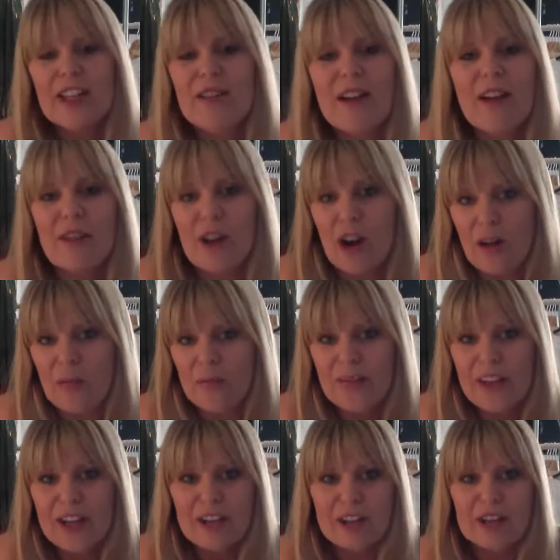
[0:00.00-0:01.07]
You never know.
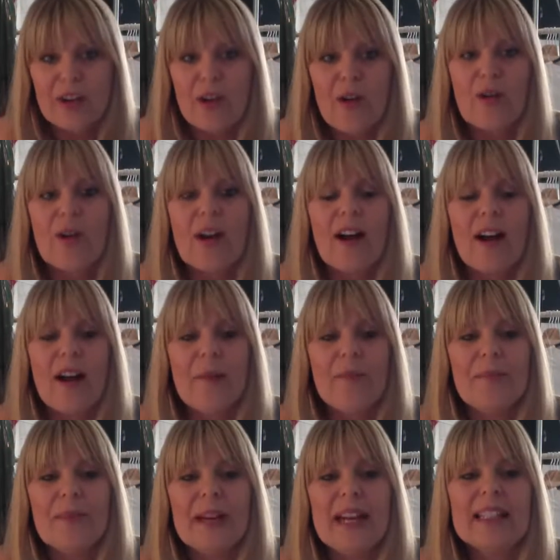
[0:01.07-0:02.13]
So
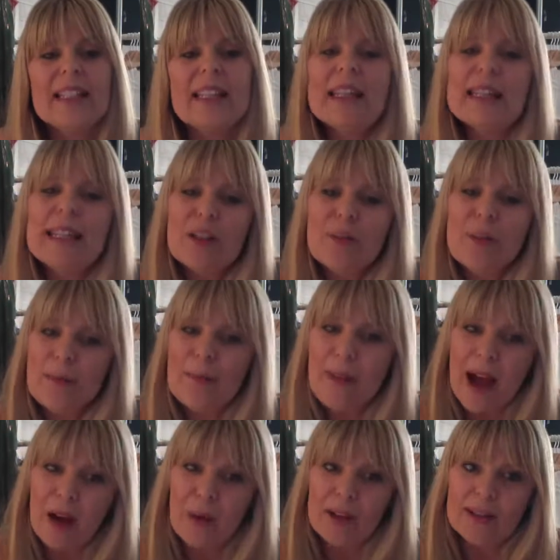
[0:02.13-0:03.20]
it's a little bit
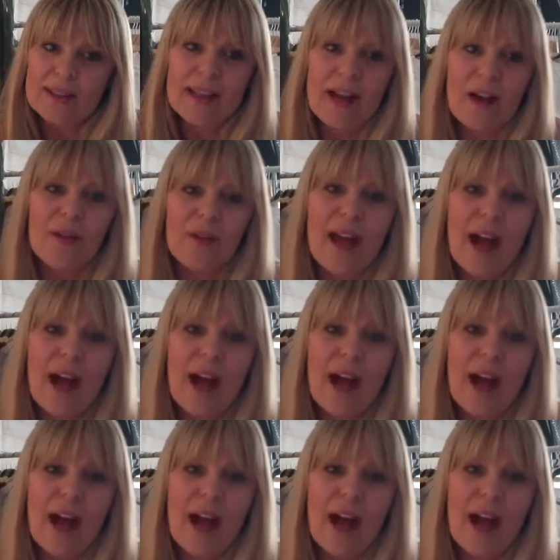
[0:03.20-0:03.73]
backwards now.